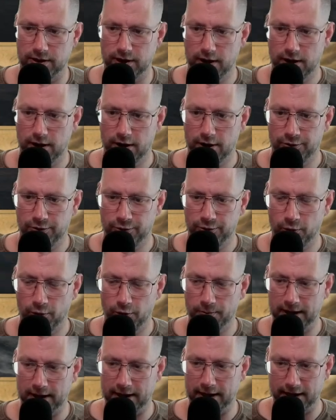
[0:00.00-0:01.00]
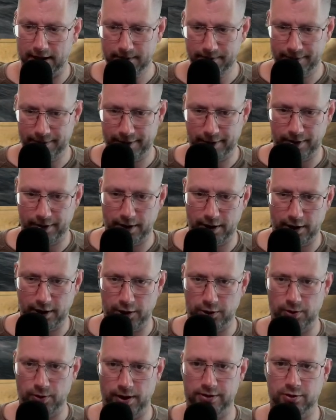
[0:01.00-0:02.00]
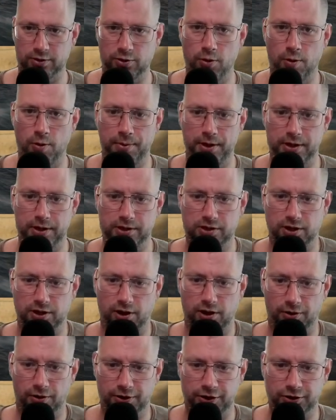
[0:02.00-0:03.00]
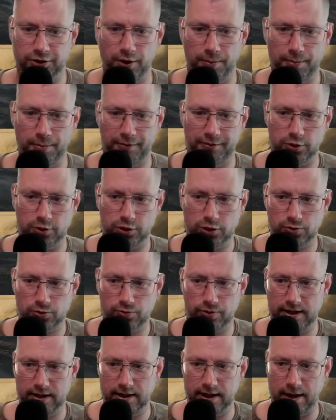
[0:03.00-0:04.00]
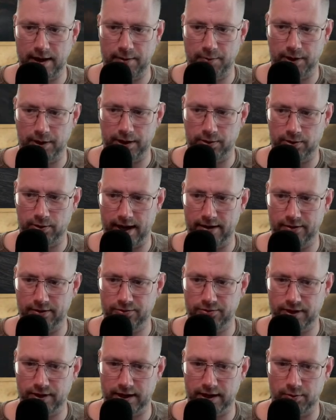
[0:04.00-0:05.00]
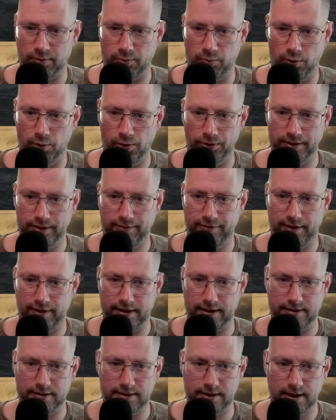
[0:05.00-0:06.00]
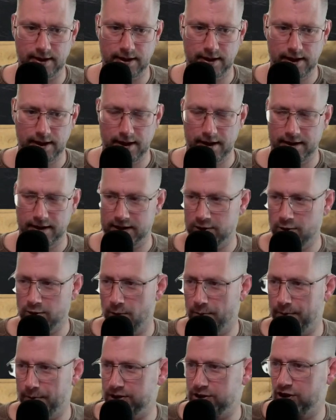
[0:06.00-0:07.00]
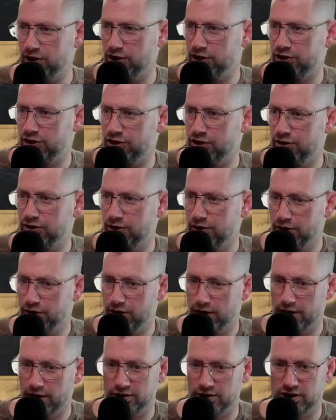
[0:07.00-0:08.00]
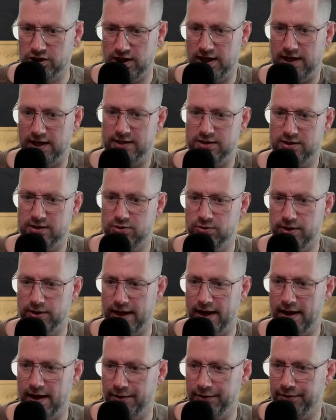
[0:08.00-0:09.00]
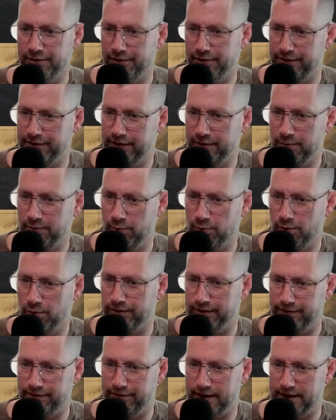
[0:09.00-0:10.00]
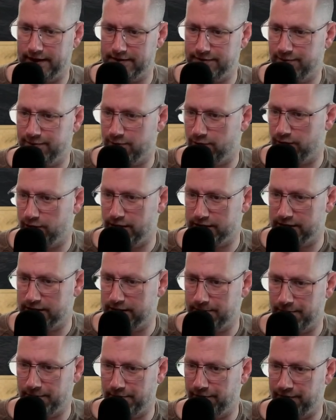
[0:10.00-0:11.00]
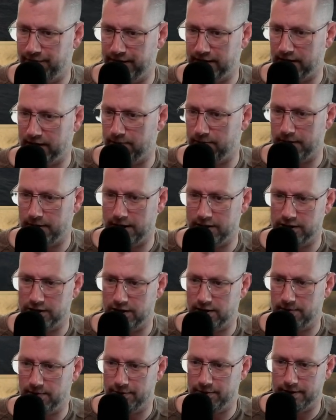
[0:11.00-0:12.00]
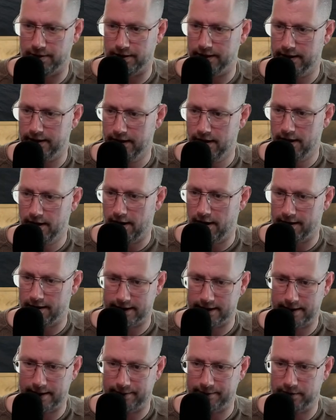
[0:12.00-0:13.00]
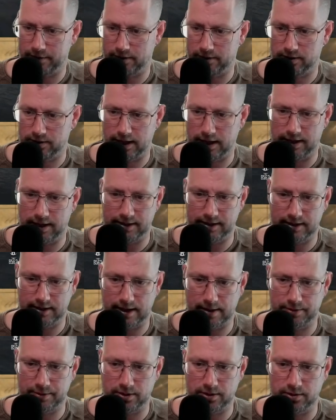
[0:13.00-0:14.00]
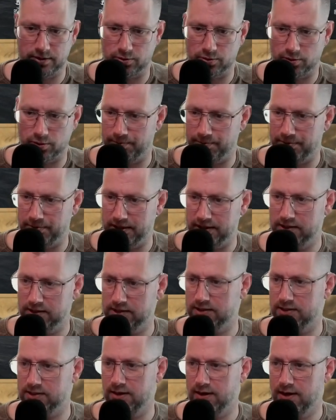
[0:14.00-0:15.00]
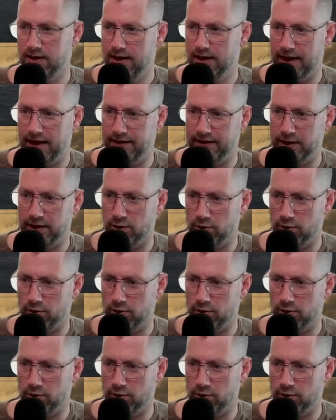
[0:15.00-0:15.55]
normally you have the compass on the top of your screen, and when you're entering a world event, the compass just changes to the health of the world event. For example, Vikram, Arjam, or other captains, elite captains, or beasts, and then your